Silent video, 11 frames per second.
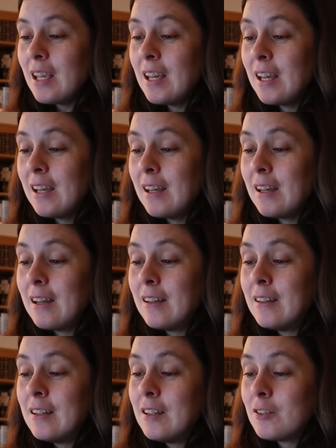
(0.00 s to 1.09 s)

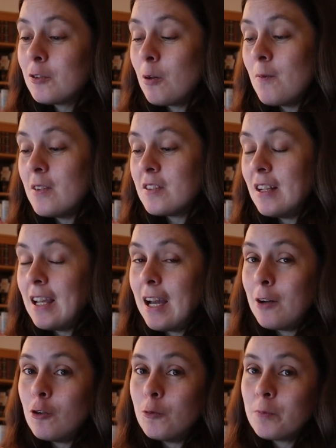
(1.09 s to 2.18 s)
So obviously
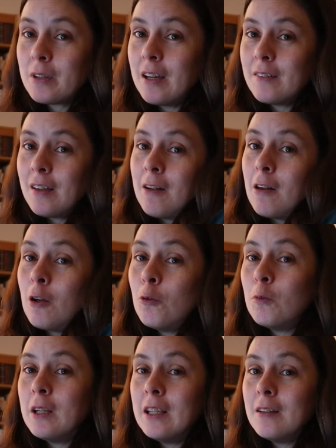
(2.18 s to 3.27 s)
I hope that I'll
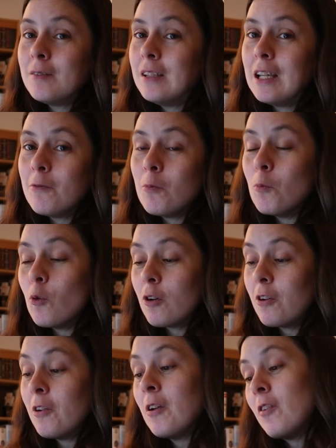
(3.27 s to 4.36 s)
only give
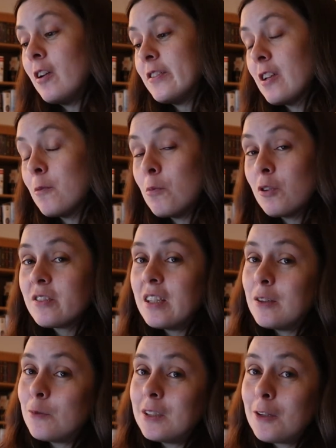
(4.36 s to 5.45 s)
more 5-star books
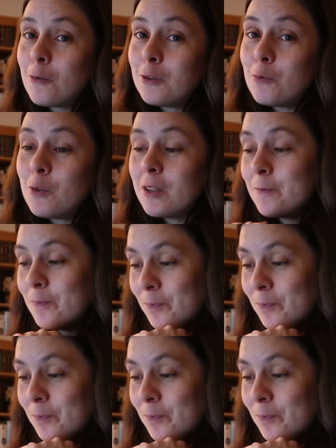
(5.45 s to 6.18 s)
in 2021.